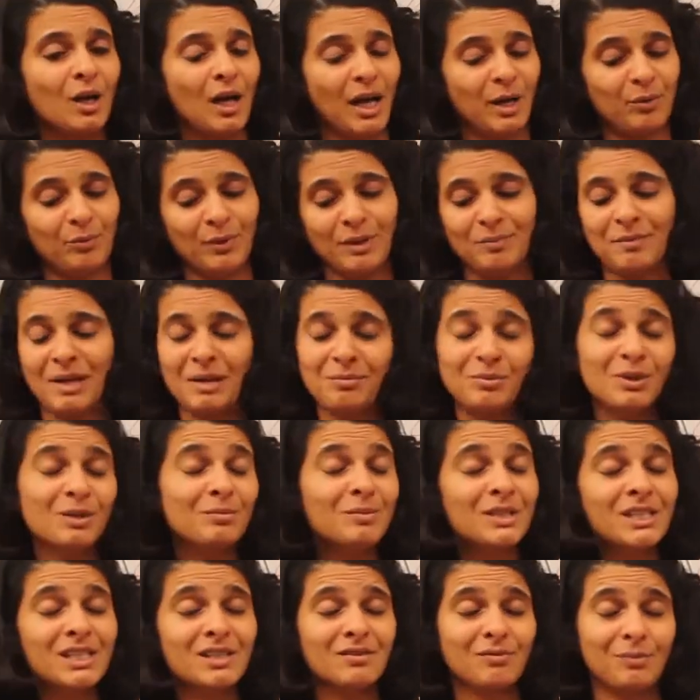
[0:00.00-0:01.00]
And when my
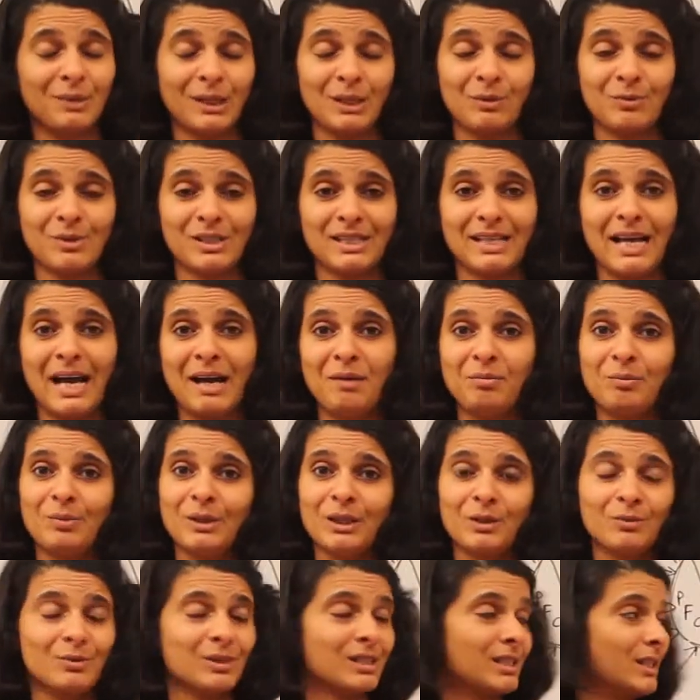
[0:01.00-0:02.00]
primitive brain was happy,
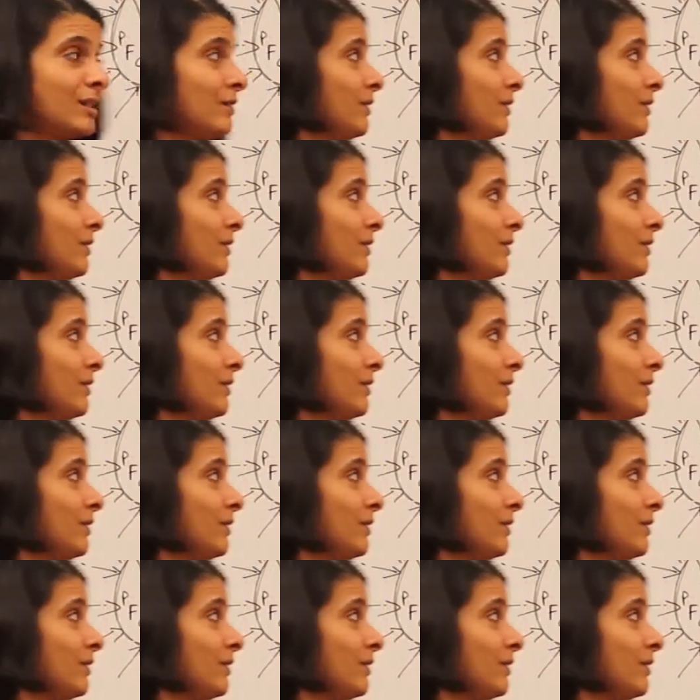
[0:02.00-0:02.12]
it was